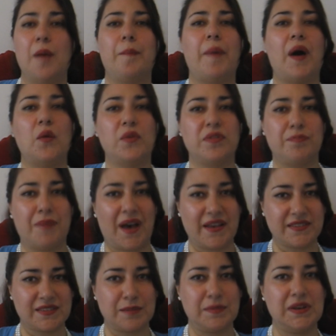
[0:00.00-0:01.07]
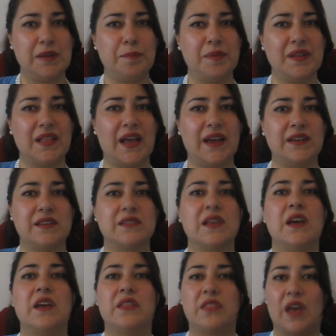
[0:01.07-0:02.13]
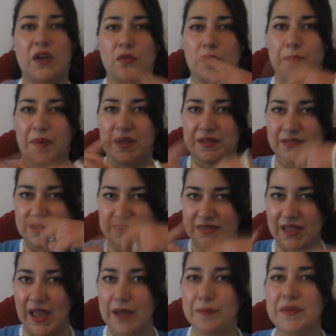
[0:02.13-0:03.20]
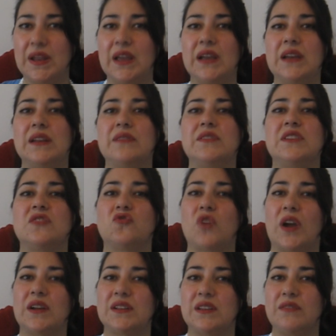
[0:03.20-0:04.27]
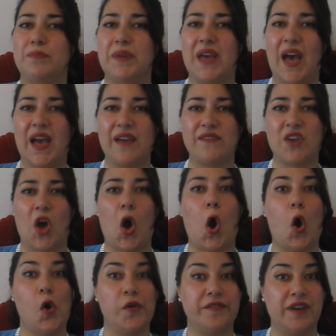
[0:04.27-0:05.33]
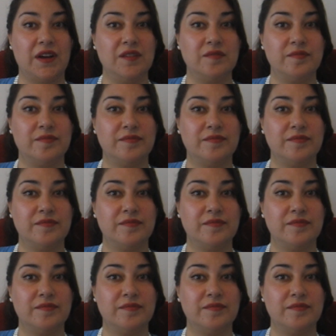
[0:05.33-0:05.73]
But with master manipulators, they repeat the same negative, destructive behavior over